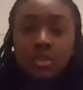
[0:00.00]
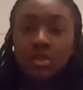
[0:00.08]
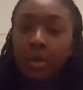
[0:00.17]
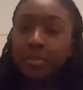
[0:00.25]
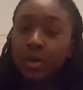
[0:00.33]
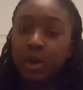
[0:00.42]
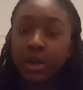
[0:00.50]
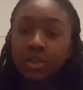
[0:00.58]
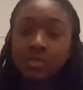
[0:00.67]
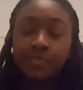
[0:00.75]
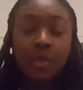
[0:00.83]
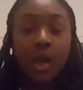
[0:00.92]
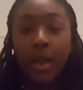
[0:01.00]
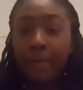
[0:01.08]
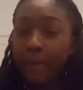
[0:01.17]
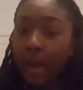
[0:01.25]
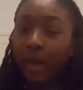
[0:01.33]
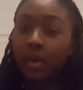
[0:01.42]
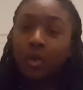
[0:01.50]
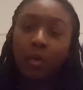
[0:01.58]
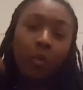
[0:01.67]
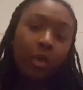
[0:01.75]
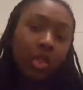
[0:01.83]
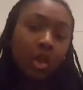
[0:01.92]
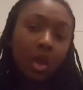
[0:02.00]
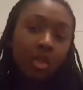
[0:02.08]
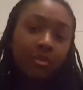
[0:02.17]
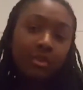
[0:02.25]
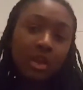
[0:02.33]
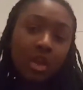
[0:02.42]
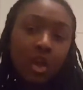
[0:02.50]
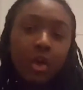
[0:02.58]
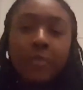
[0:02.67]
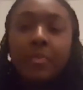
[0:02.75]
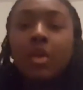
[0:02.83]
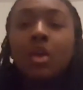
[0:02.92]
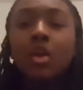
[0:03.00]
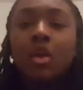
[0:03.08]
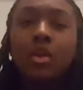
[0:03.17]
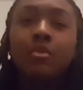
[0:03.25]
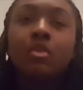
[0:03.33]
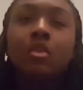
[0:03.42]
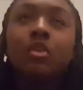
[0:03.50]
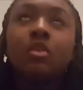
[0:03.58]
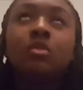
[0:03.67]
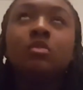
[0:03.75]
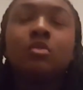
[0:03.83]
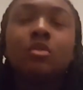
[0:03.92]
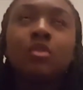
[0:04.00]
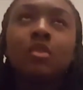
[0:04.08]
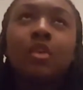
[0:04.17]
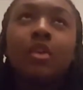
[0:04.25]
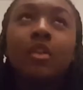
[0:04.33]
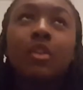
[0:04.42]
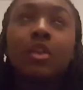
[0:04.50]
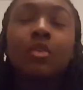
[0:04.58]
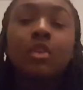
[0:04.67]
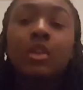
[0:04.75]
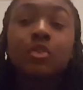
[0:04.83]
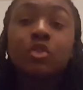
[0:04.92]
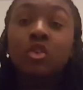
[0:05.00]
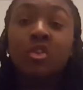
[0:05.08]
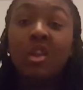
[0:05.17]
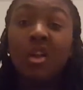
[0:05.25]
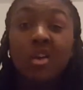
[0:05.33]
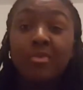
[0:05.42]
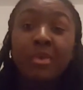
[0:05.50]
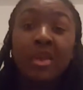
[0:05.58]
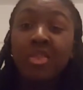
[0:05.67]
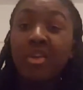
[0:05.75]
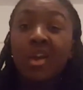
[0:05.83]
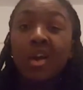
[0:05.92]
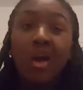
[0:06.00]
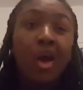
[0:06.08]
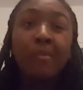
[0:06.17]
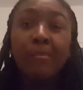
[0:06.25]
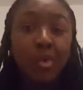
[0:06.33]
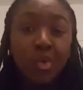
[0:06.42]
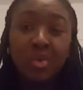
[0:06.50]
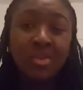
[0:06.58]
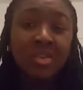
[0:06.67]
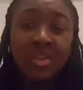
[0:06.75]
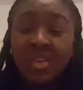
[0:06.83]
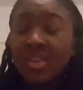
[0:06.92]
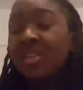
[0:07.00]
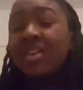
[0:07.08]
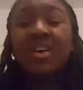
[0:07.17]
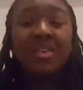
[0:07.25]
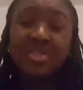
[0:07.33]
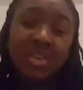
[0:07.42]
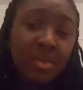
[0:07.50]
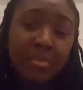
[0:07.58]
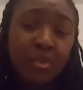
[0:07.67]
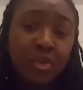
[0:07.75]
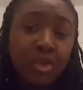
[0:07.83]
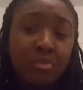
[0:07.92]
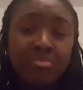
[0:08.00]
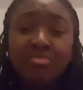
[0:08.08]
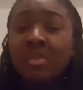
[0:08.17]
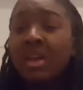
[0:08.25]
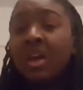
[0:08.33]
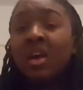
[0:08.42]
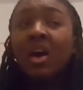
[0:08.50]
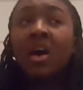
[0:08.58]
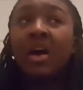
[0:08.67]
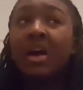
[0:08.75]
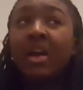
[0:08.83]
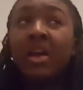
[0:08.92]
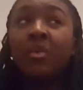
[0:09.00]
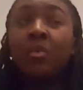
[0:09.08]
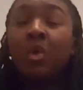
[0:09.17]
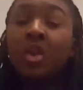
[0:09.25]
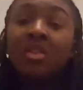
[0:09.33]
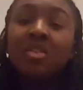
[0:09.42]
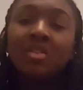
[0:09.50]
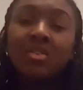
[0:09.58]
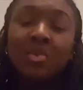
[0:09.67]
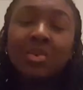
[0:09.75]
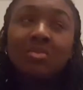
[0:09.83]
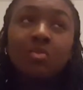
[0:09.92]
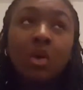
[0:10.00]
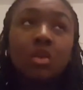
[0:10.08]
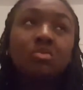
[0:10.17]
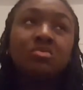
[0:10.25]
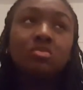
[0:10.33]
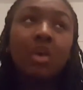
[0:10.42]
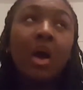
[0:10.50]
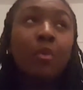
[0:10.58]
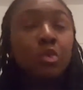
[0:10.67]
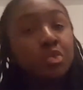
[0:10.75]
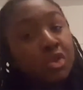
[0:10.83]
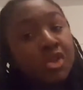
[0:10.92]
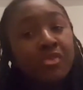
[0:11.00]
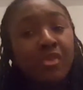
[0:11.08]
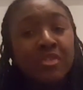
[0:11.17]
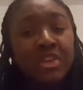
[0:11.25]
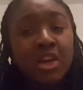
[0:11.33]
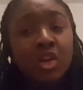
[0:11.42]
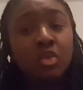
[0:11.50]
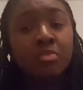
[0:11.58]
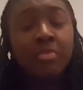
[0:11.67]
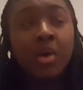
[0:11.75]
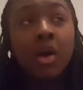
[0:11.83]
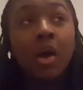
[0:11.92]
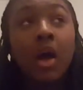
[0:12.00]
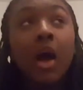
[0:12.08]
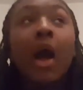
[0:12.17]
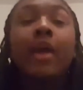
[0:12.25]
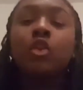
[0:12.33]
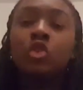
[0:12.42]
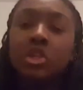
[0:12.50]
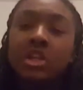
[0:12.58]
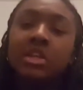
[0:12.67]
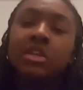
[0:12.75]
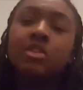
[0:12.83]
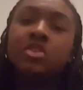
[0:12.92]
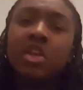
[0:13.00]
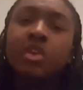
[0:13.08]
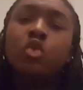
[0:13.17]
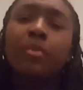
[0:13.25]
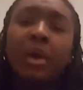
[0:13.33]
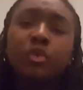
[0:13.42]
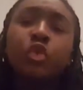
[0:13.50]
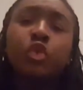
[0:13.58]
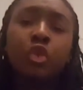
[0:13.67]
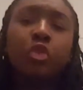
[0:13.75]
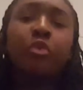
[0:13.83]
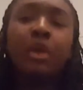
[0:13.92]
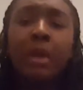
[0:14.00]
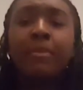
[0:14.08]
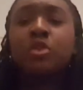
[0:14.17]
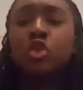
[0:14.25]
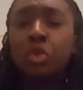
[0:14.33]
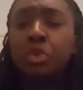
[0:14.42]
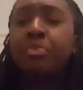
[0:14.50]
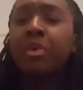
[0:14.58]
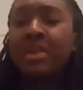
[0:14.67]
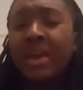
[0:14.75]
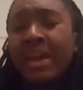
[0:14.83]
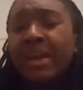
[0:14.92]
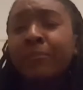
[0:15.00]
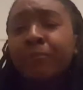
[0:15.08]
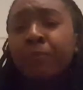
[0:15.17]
Sup you guys, I'm back with another video. Even though this is literally just a last minute thing, I'm bored. I was sitting in my room. I was watching Riverdale, but I usually stick to about 2 to 3 episodes per day